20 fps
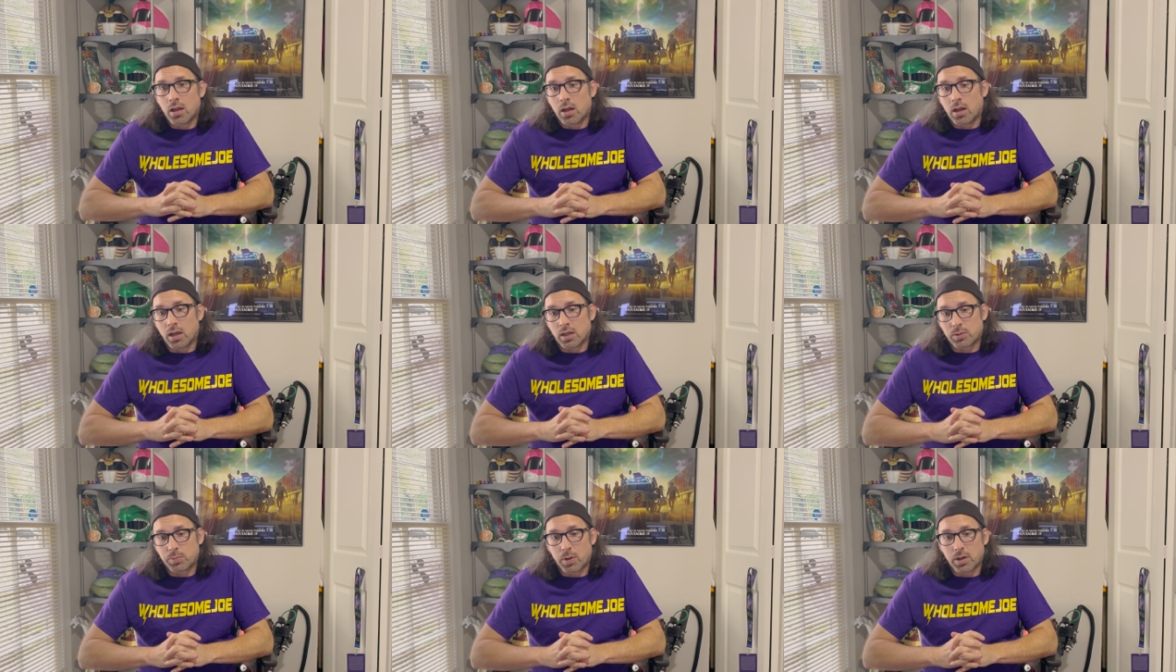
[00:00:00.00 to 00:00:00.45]

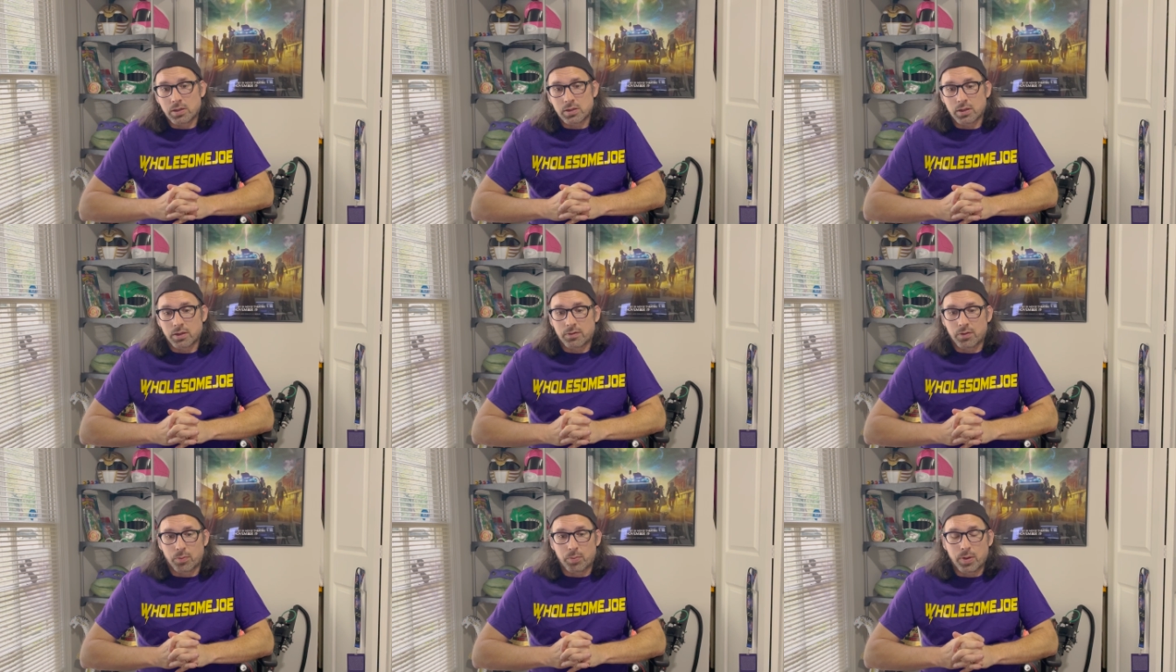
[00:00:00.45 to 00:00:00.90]

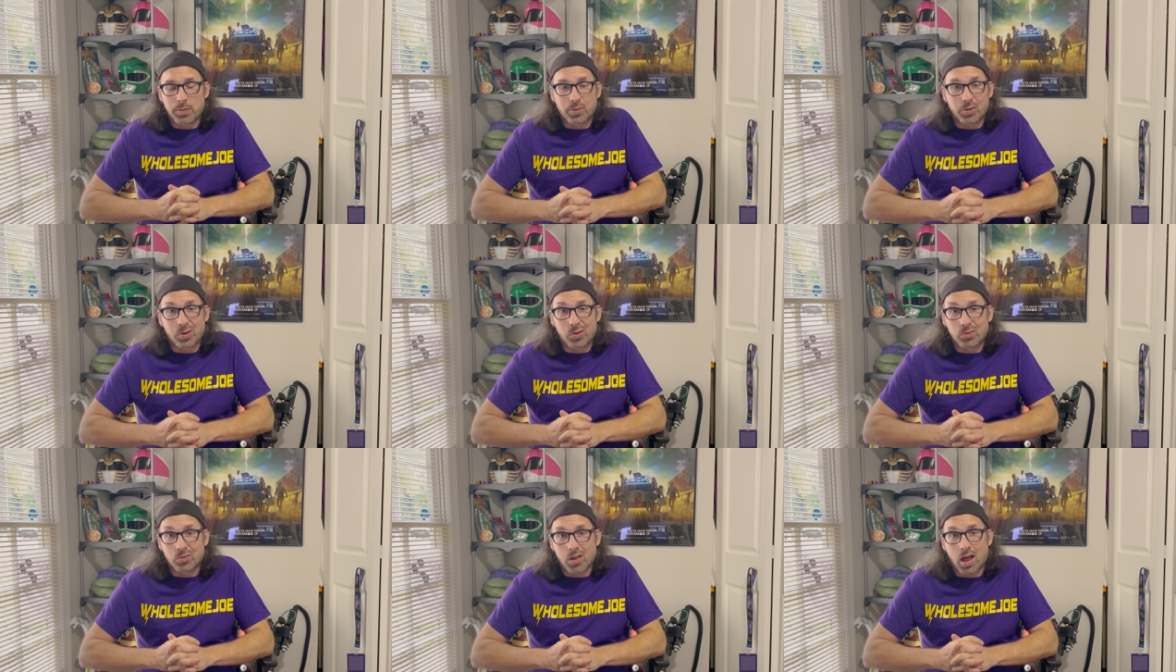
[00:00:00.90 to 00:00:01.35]
especially for people
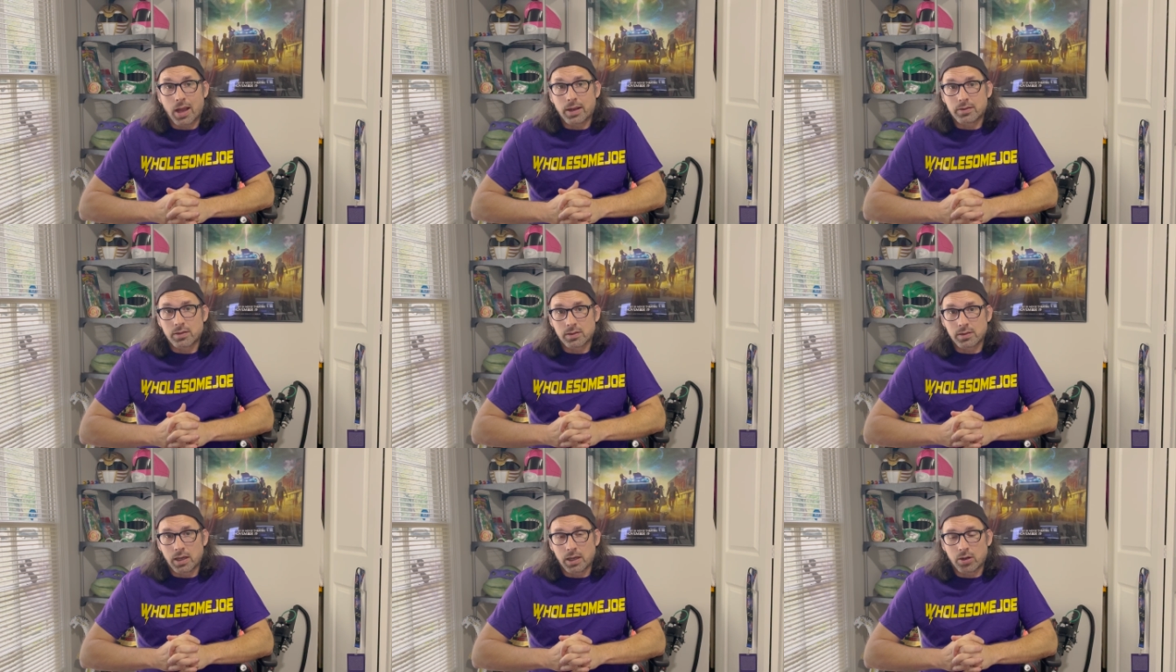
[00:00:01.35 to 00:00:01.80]
who like
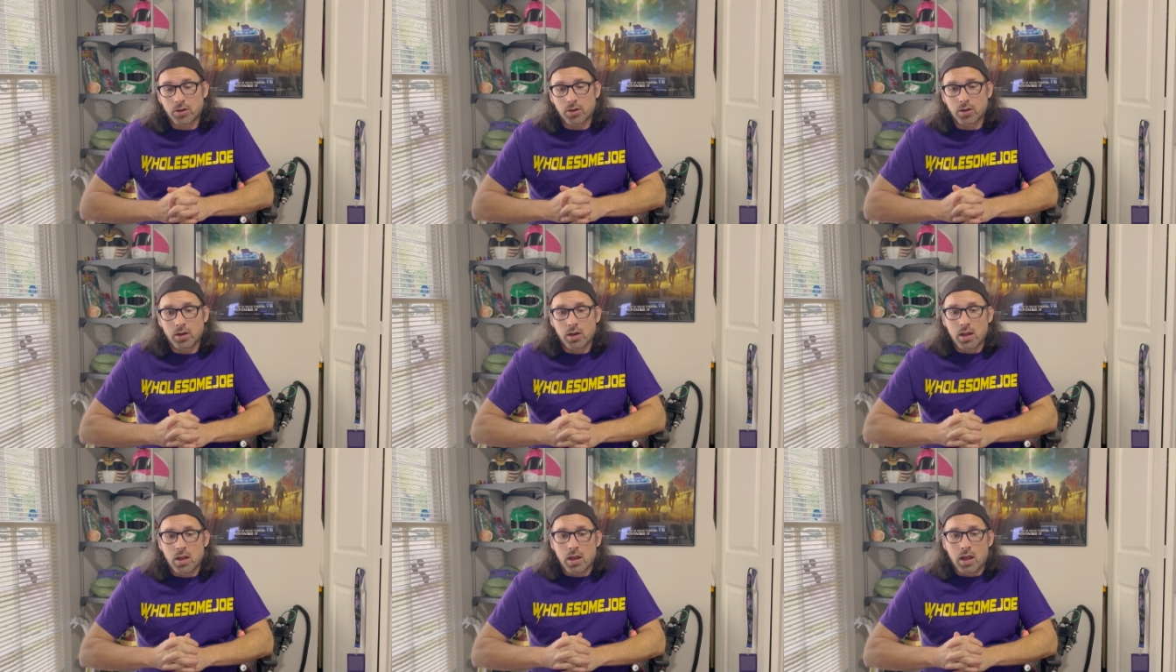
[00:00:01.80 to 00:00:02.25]
to
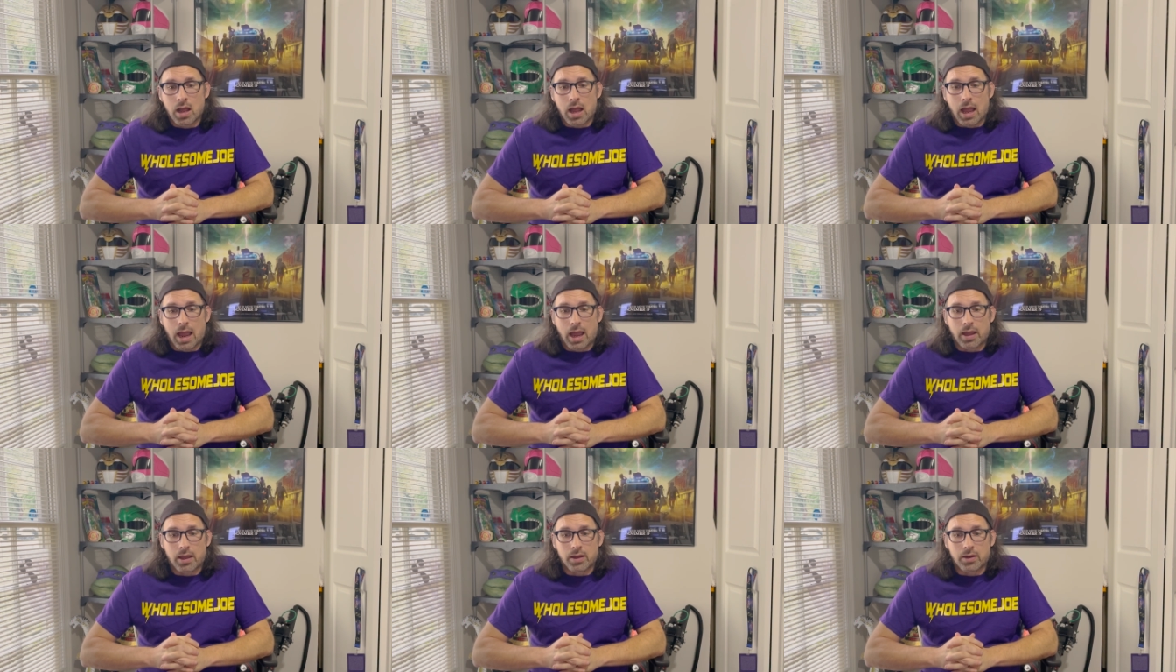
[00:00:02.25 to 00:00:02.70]
tinker
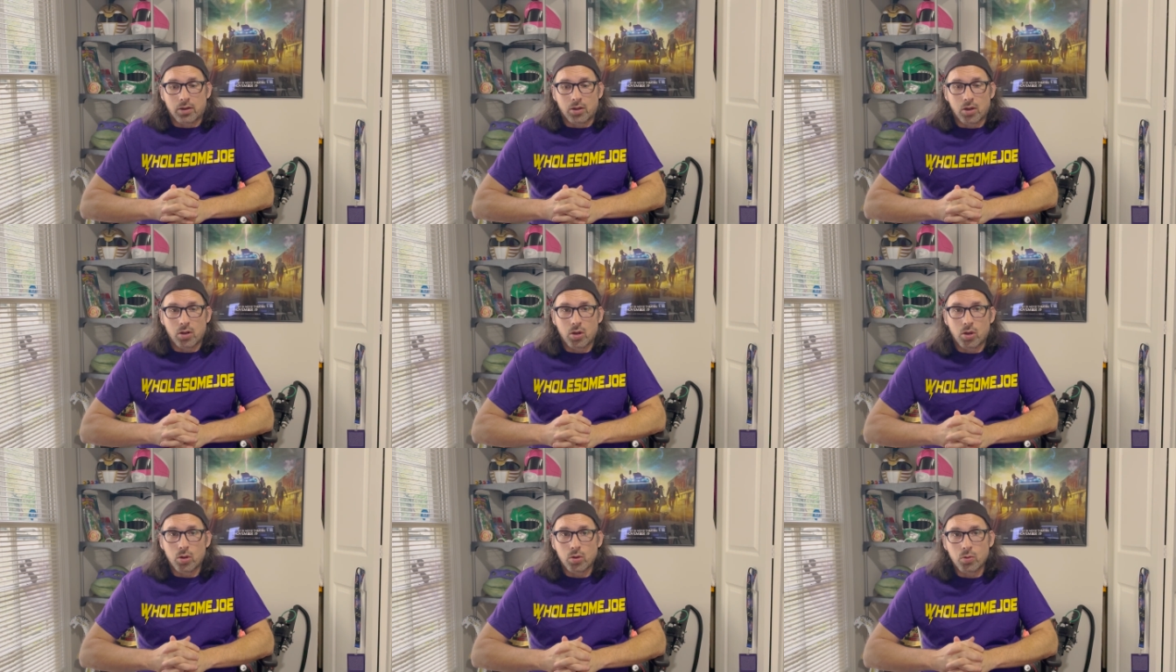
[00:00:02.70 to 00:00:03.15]
and
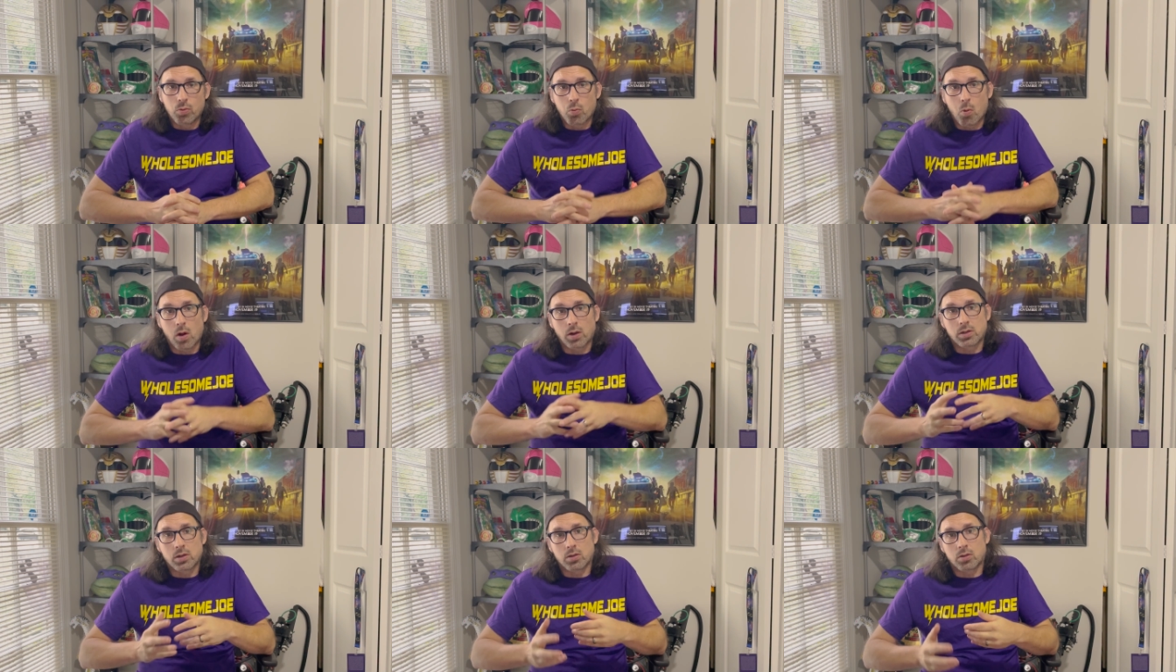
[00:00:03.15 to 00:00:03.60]
who
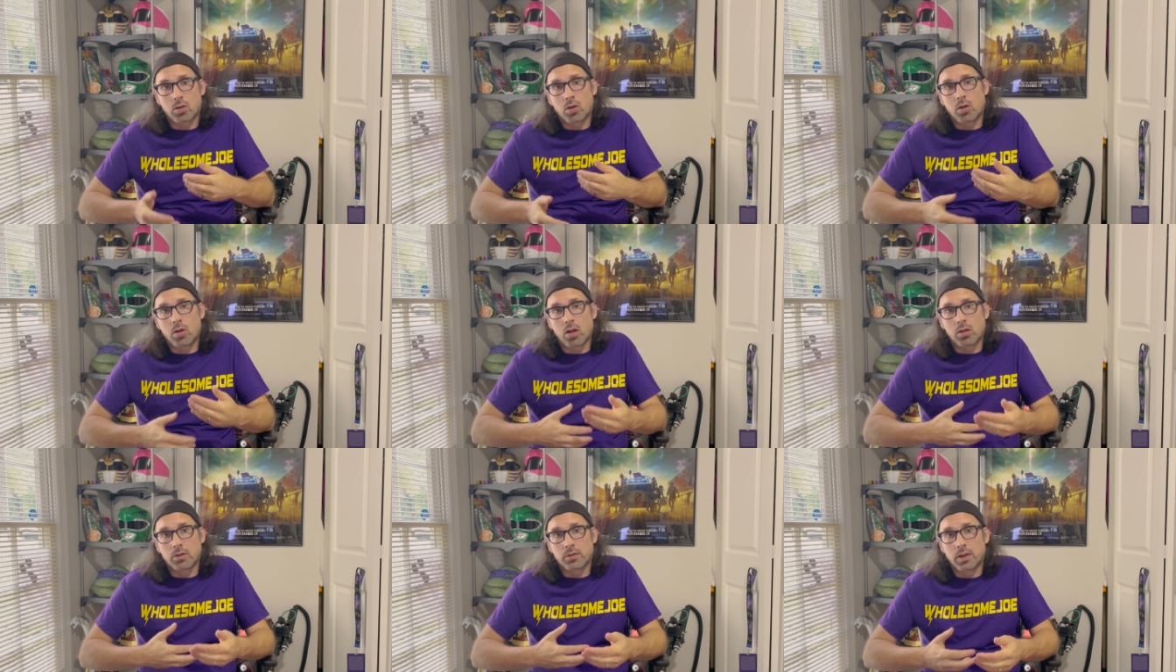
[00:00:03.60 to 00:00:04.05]
want to learn
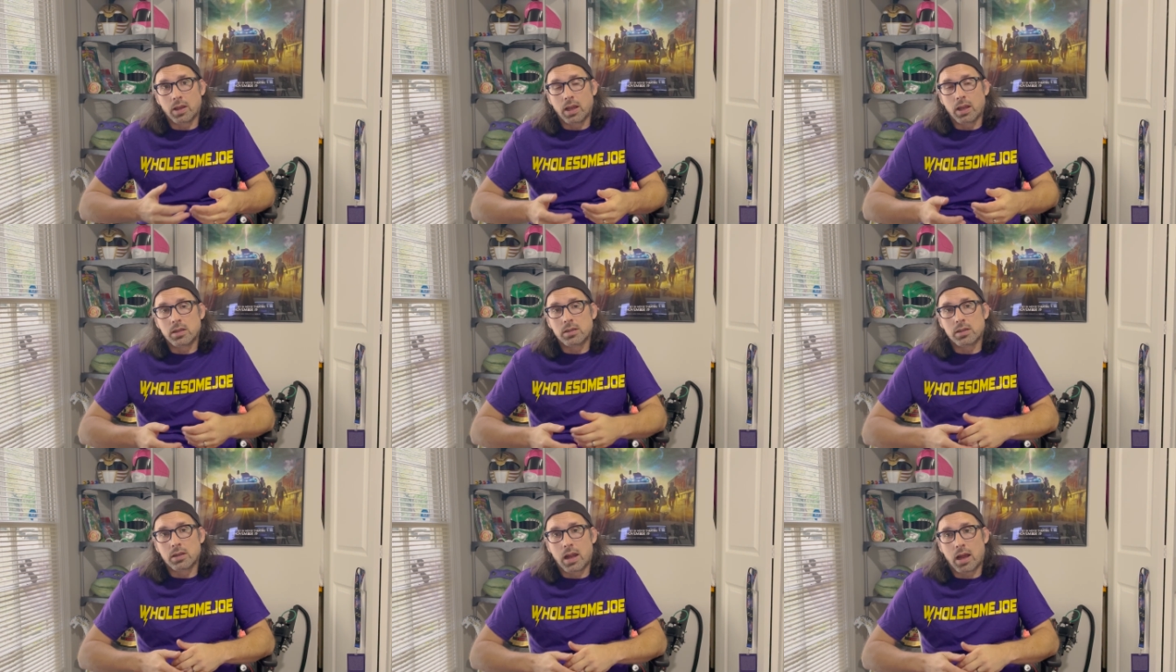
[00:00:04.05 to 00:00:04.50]
all of the
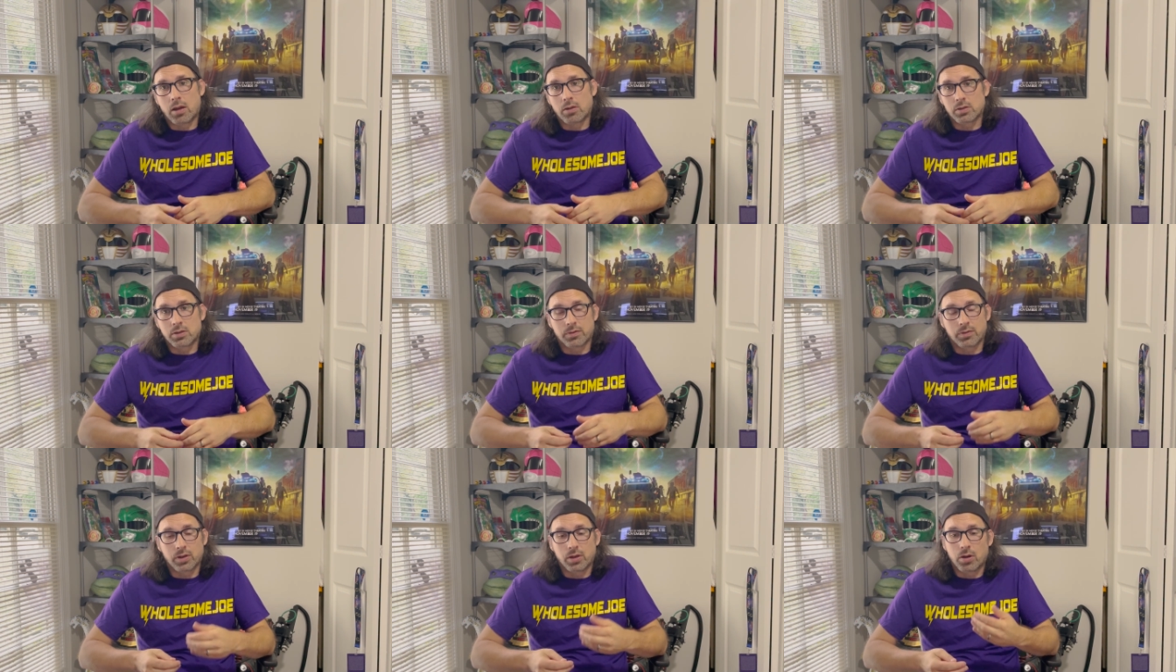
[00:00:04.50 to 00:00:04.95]
ins and outs
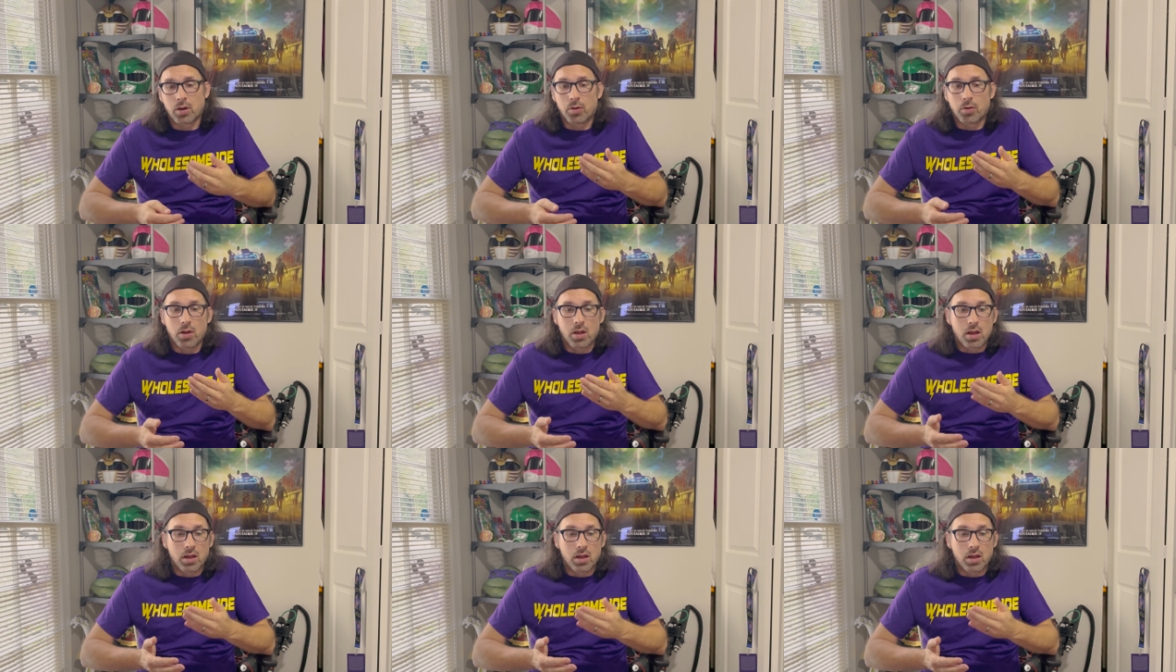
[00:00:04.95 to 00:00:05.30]
of, you know,